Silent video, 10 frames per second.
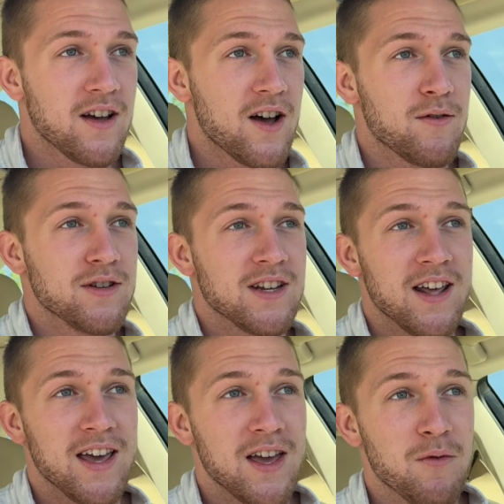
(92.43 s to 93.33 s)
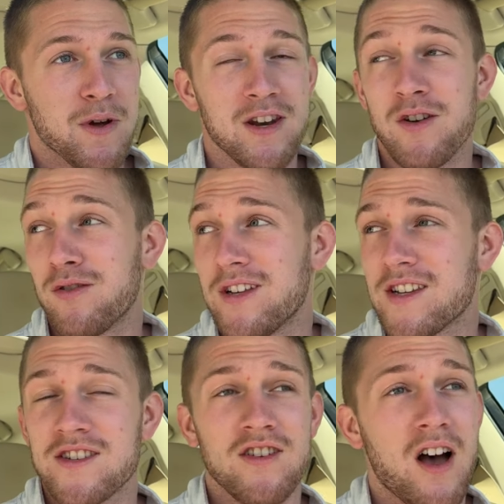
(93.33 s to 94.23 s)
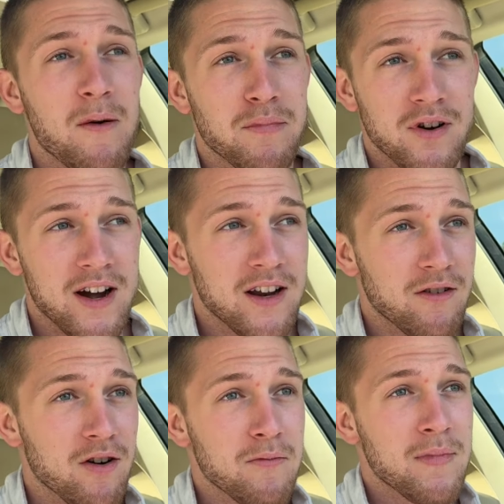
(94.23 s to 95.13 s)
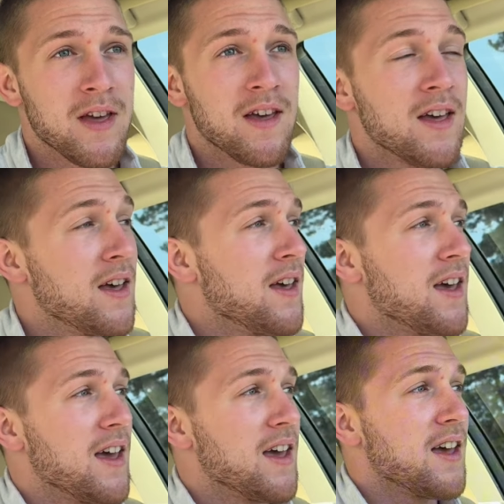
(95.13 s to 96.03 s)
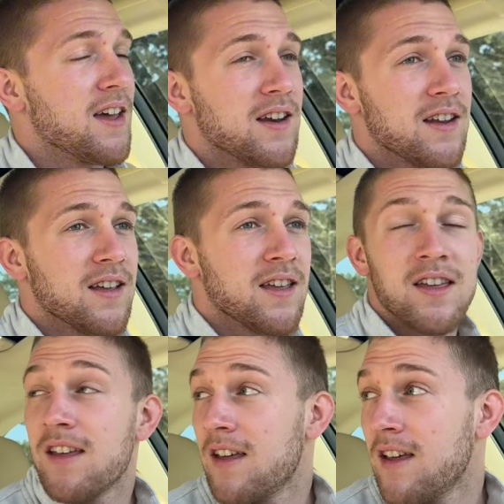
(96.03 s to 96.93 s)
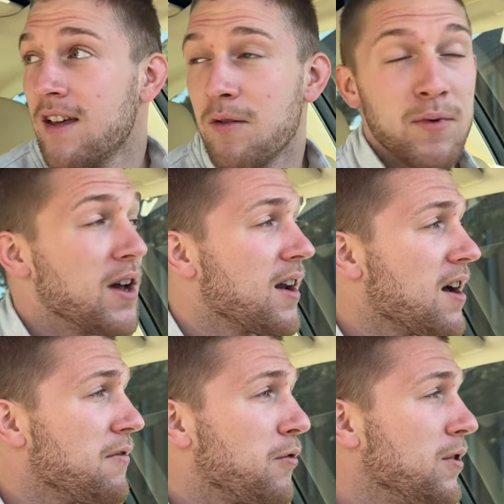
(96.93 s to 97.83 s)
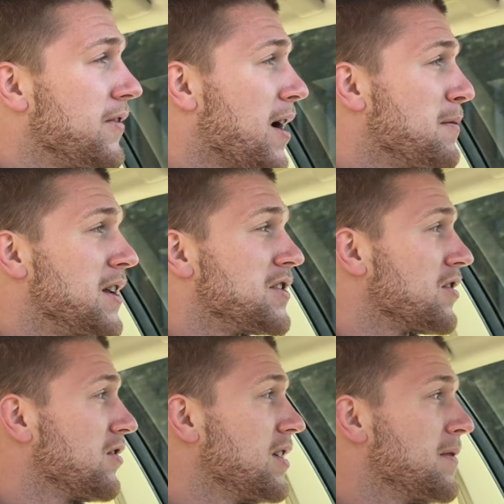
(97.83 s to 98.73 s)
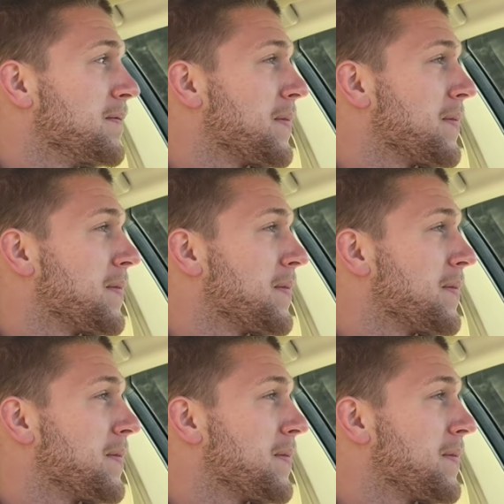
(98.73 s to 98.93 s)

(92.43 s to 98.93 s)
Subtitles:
I was in a windowless operating room, and we got out 45 minutes early.